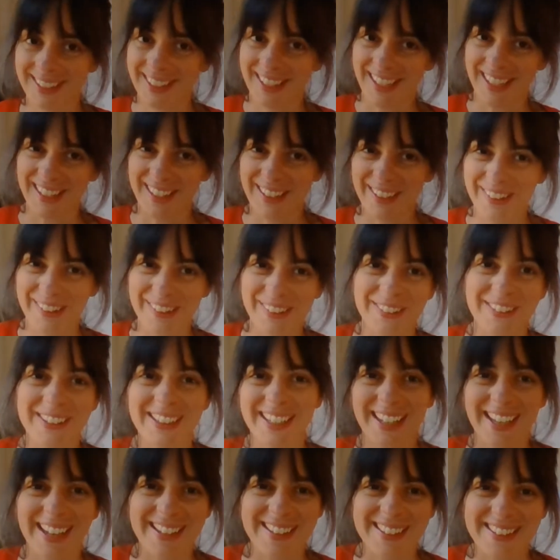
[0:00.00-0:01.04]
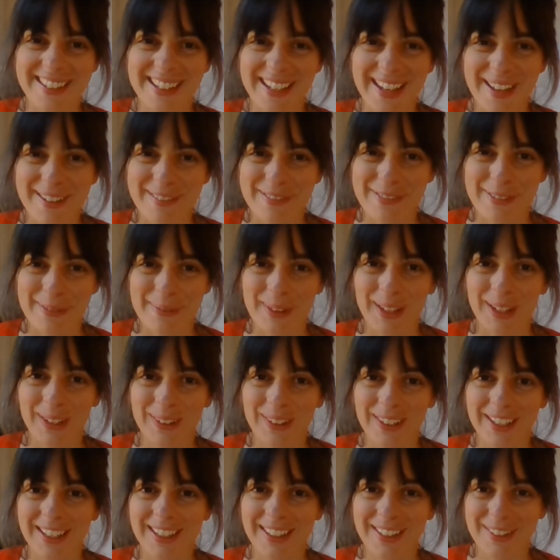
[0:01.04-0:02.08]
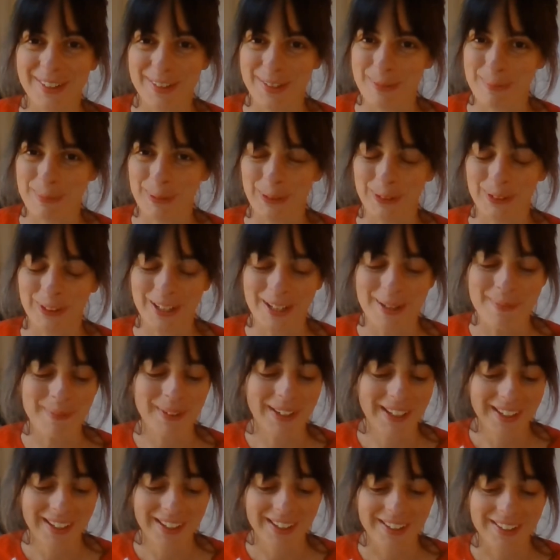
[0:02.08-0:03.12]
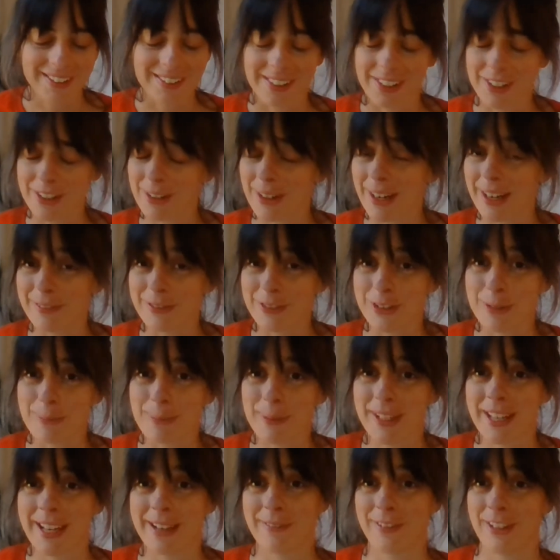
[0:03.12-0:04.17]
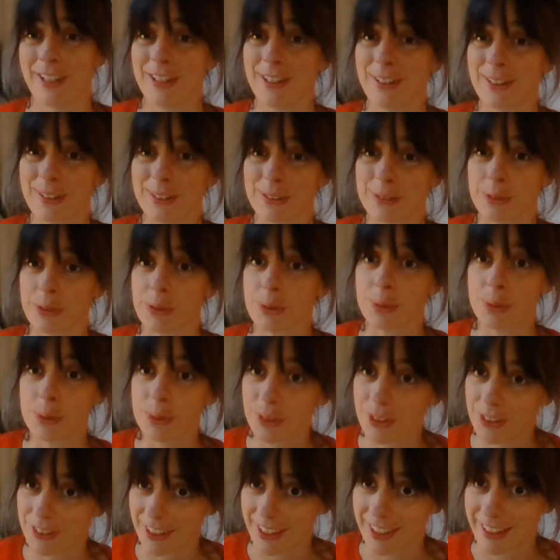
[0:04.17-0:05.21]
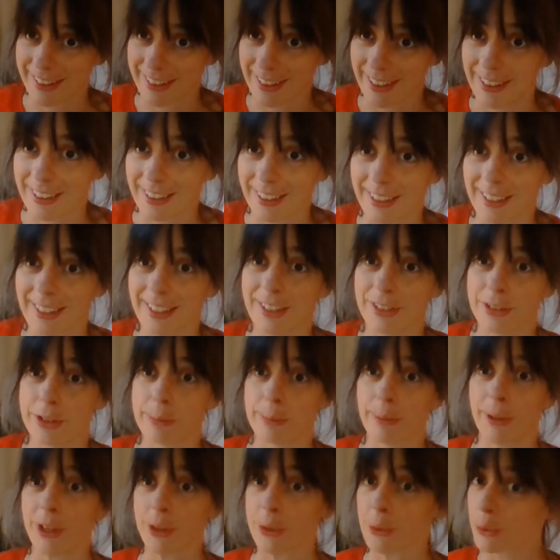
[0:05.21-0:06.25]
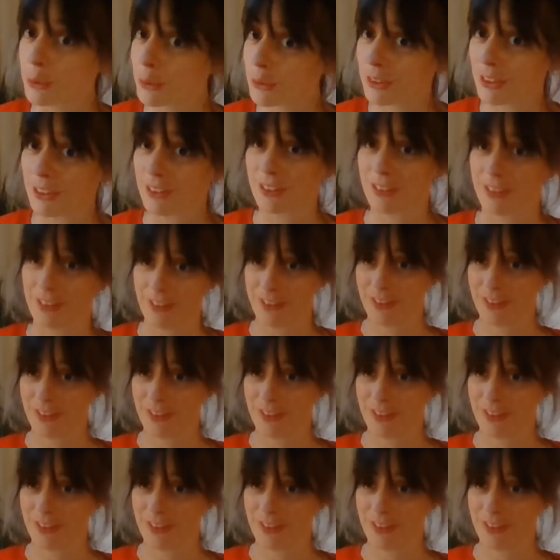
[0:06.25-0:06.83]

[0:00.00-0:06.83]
Hello, Katie again from the Long Island Explorium. So I've just been having a look through all the data collected by all citizen